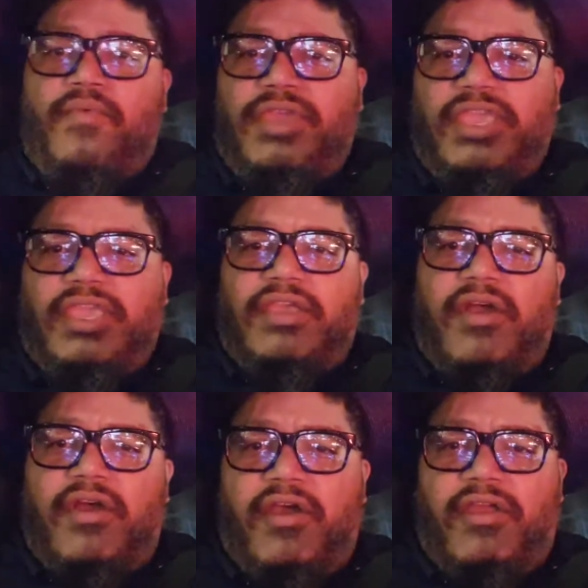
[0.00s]
"We
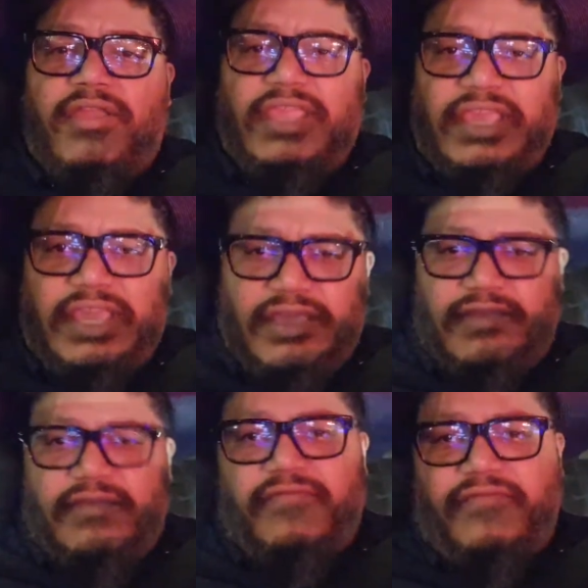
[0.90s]
are
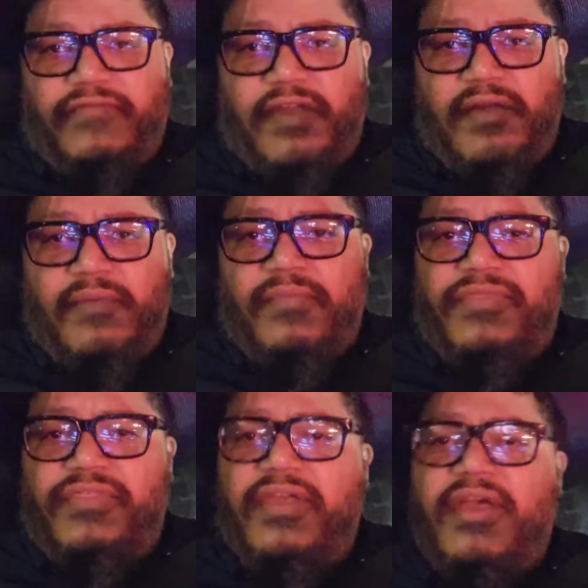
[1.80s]
here
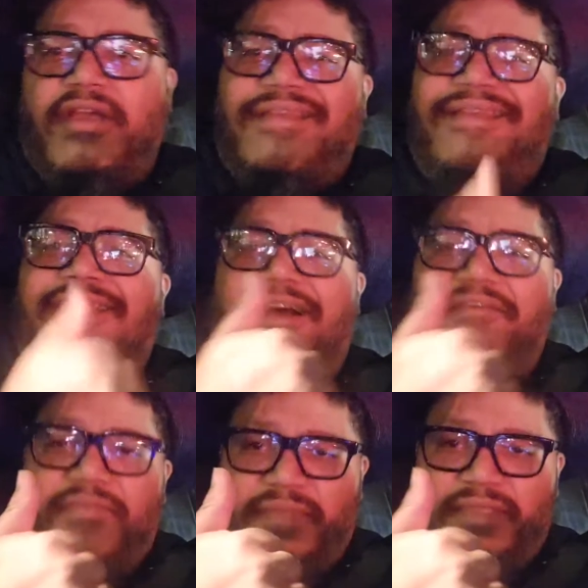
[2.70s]
from the
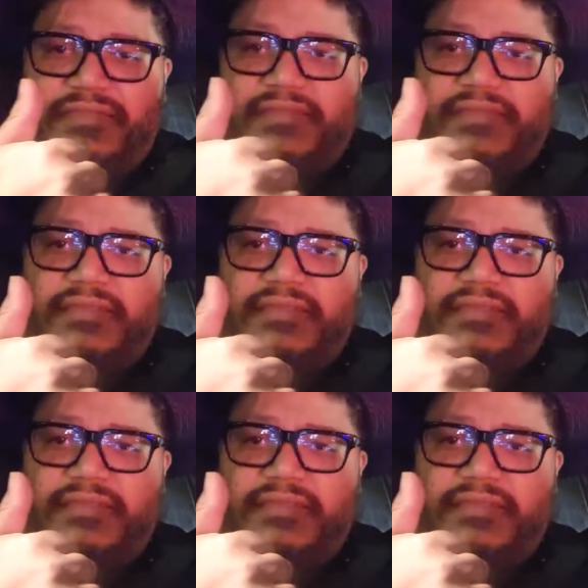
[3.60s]
government."